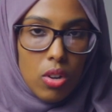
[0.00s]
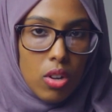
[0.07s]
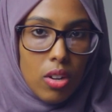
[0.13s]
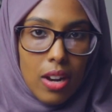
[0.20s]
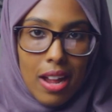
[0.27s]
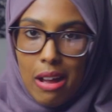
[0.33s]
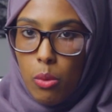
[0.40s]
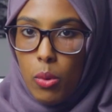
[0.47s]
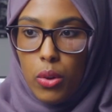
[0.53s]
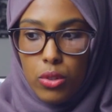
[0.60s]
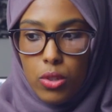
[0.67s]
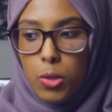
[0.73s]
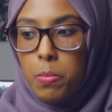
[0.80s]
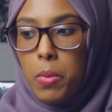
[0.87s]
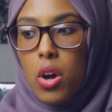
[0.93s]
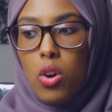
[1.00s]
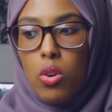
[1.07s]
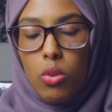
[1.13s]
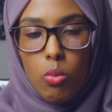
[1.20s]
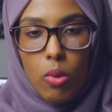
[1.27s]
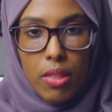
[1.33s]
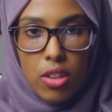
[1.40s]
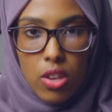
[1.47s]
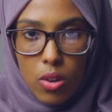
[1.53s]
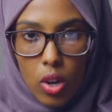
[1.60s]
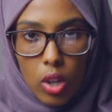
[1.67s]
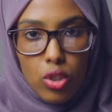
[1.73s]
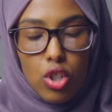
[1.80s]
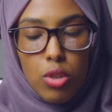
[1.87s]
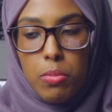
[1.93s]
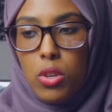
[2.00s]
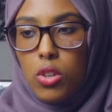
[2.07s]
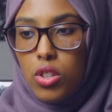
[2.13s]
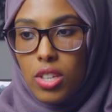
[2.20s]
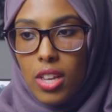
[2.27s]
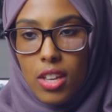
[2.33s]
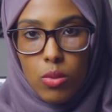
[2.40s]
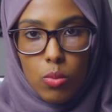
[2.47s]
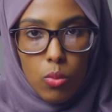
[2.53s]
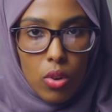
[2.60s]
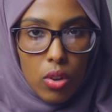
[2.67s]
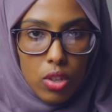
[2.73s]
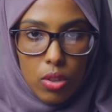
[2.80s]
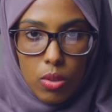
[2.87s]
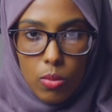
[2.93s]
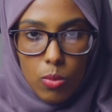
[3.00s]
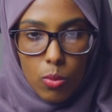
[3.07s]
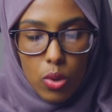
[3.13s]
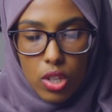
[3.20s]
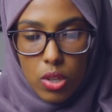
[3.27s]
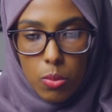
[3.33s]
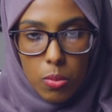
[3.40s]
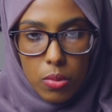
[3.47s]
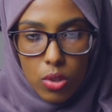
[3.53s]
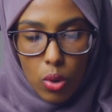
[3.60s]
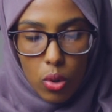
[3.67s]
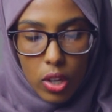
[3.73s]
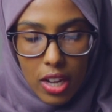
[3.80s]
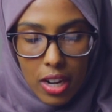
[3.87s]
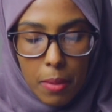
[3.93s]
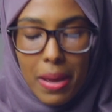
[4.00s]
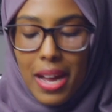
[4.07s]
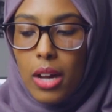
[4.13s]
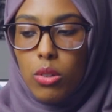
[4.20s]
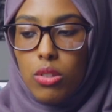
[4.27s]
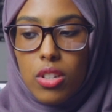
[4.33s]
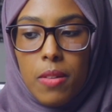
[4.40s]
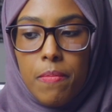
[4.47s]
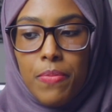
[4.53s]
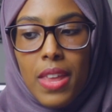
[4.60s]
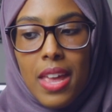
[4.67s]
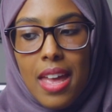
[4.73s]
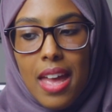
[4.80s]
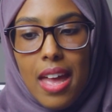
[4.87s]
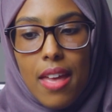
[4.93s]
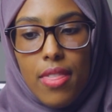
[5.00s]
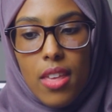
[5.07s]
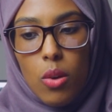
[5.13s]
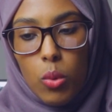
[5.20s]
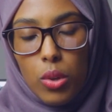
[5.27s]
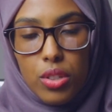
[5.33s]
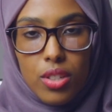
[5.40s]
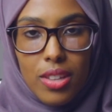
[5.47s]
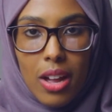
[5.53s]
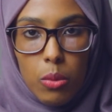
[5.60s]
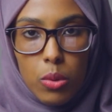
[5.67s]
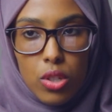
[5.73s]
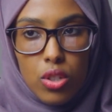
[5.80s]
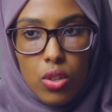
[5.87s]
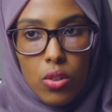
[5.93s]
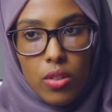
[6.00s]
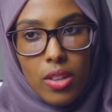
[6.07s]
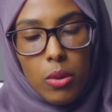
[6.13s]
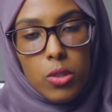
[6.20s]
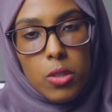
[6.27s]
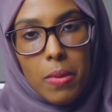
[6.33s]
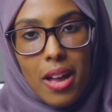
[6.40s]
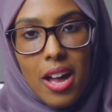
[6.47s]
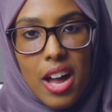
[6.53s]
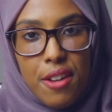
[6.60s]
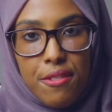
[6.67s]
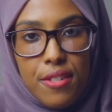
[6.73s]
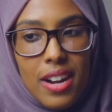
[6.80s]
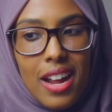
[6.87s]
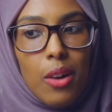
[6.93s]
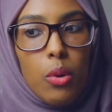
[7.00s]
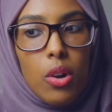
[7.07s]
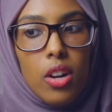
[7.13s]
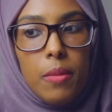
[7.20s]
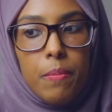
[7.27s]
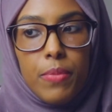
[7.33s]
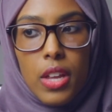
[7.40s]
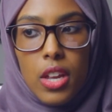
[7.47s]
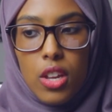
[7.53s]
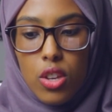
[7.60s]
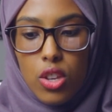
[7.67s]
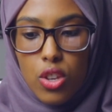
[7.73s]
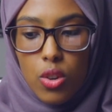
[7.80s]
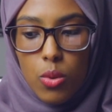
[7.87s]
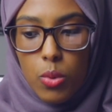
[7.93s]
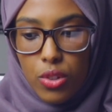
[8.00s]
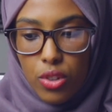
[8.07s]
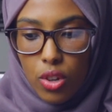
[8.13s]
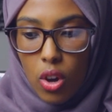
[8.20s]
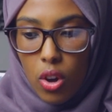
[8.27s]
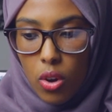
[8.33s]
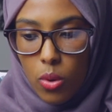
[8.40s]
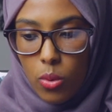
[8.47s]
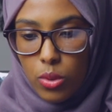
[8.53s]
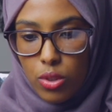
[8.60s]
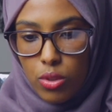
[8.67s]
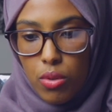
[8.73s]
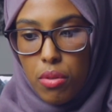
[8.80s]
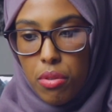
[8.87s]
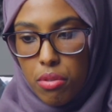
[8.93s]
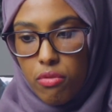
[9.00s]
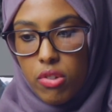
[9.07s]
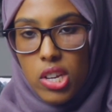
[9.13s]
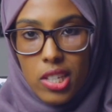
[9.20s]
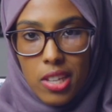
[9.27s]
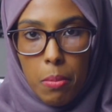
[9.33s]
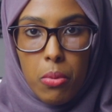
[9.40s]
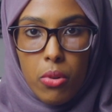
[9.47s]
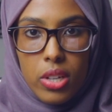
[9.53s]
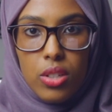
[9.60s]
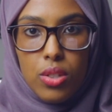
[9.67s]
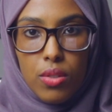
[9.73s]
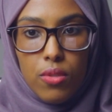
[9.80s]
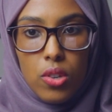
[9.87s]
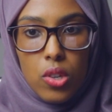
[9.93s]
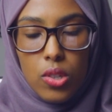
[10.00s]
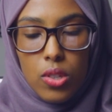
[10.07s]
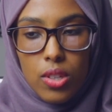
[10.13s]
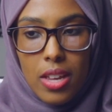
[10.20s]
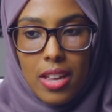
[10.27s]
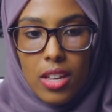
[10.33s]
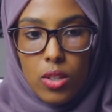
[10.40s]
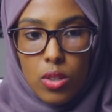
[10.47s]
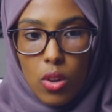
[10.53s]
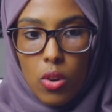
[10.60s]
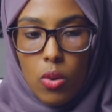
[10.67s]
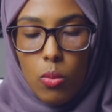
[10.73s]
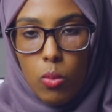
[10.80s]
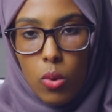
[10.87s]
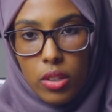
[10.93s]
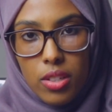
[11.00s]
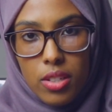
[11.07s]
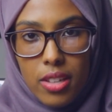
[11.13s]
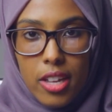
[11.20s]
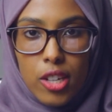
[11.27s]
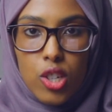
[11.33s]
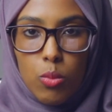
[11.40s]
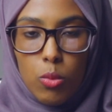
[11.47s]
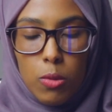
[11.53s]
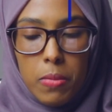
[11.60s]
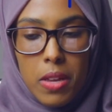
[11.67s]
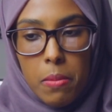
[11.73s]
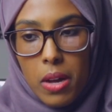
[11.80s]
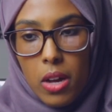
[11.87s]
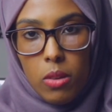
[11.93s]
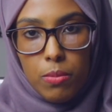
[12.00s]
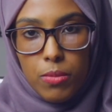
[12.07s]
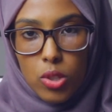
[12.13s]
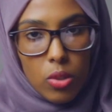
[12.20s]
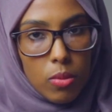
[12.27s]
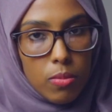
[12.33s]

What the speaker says: on how well you spoke, whether you contributed, what you talking about. And then once that was done, that was about half an hour, you would go do three separate interviews. So one station would be about